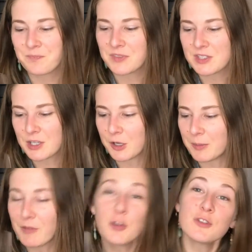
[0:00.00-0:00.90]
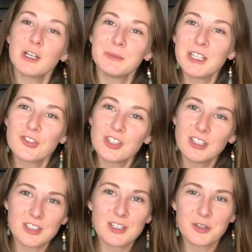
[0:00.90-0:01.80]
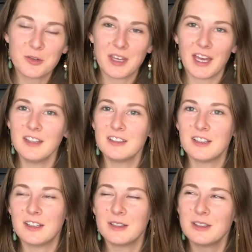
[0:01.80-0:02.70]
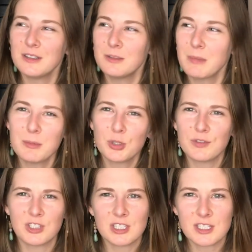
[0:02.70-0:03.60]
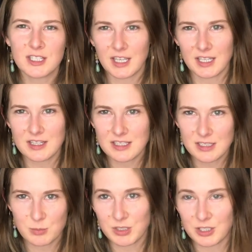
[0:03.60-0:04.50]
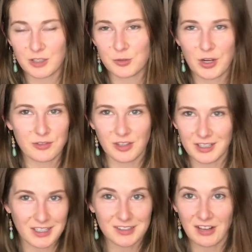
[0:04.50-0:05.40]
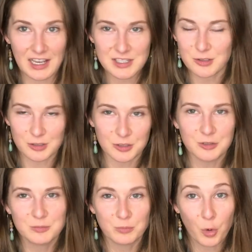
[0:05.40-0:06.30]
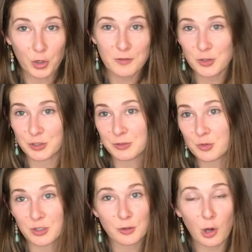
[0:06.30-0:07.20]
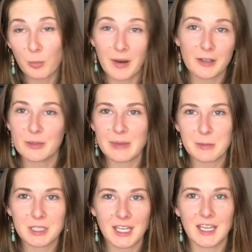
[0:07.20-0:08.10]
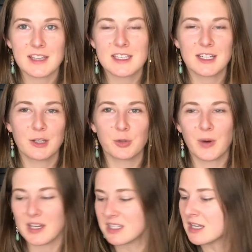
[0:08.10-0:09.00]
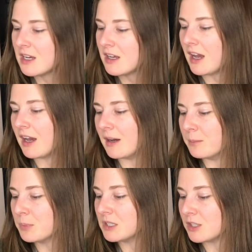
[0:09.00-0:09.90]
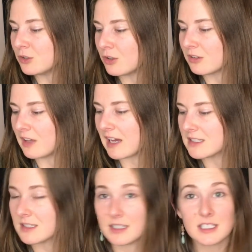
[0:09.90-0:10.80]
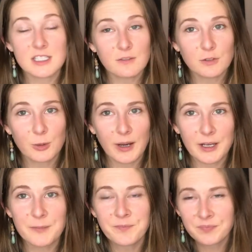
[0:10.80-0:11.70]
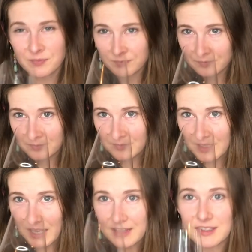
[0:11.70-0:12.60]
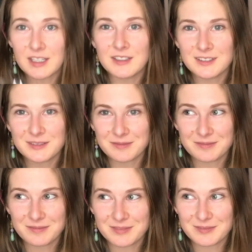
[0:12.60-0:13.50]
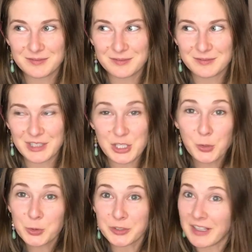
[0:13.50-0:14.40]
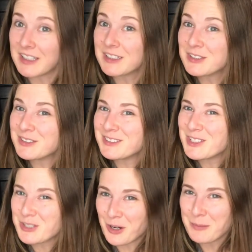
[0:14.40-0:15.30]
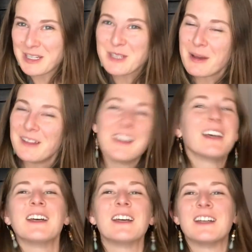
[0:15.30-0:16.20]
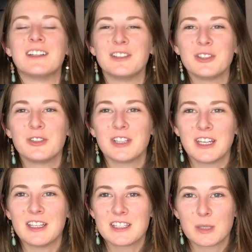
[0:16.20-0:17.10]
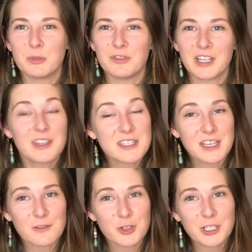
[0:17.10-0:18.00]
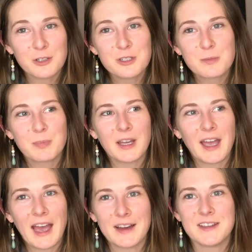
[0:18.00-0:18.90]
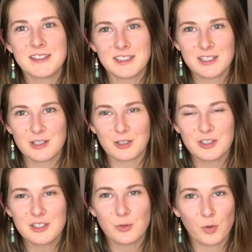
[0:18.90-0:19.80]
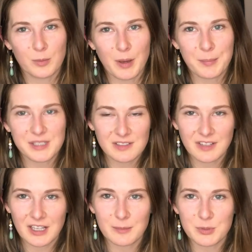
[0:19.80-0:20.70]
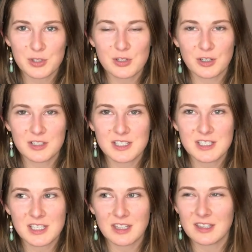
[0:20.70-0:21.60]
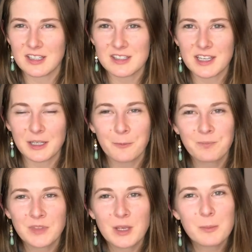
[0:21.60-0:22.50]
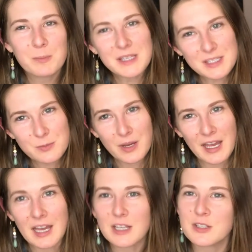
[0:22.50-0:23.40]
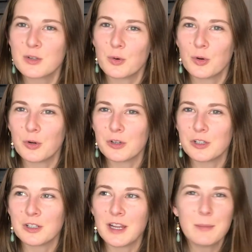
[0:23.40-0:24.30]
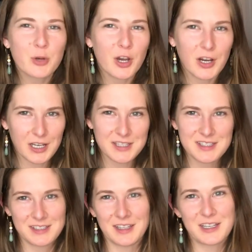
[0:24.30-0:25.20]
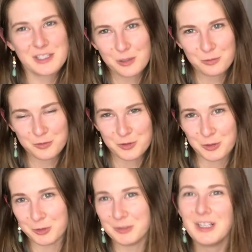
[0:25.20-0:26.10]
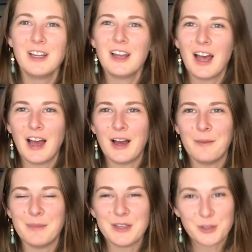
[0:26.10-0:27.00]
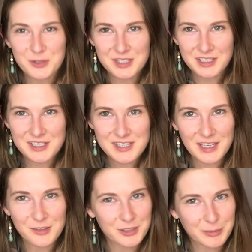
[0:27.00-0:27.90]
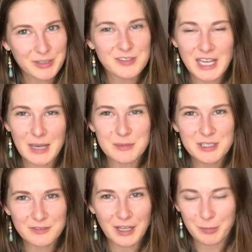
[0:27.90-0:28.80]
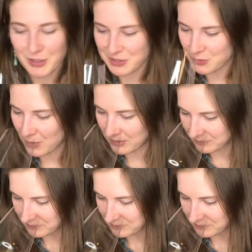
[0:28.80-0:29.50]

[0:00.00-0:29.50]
So my first recommendation is to do that. You maybe don't even need to decant it, depending on if you're having like a glass or more. If you're going to drink the whole bottle, maybe decant it. Otherwise, put it in your glass and let it sit for a while. And then it's cool, like, start by smelling it and you'll get some of like the savory notes, but as it starts to warm up and develop, you'll start to see things like beeswax or apricots and like stone fruit, and those things take a little bit of time to develop on this wine.